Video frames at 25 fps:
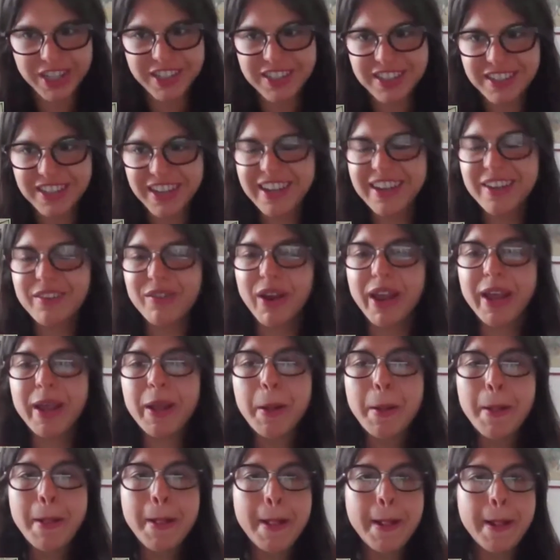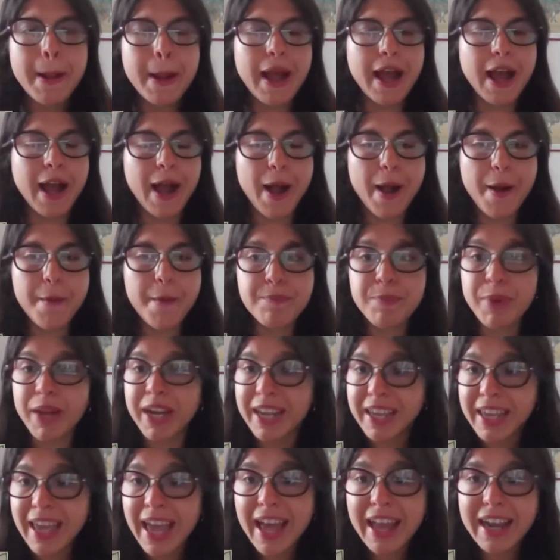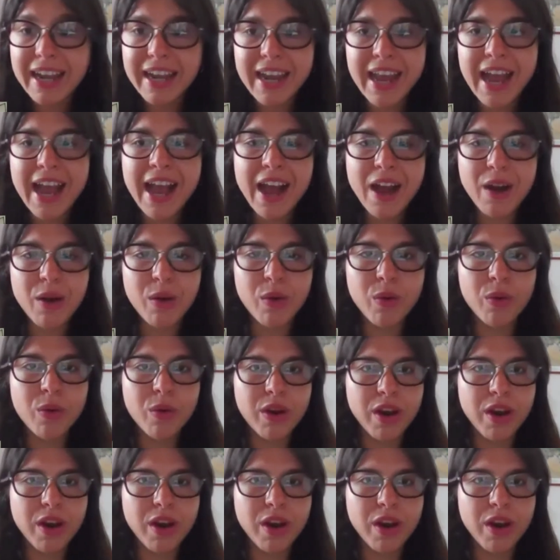ingests it, right? But again, now,